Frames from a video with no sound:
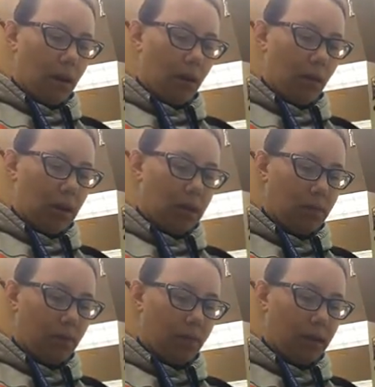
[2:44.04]
We're going to
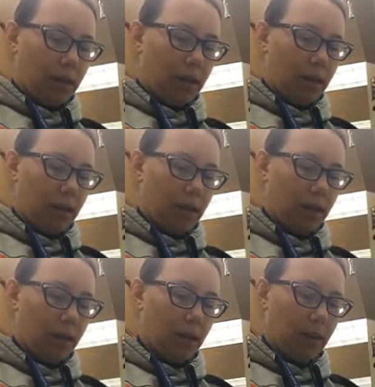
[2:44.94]
do B
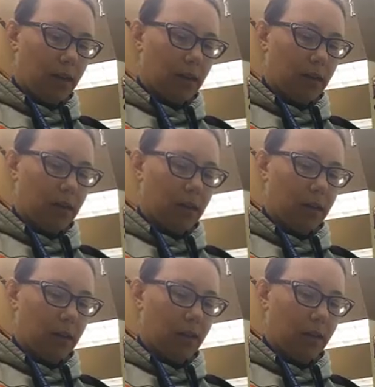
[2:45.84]

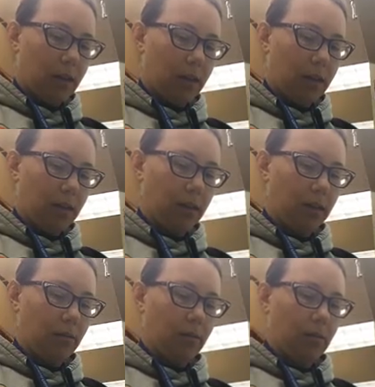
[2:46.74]
serious,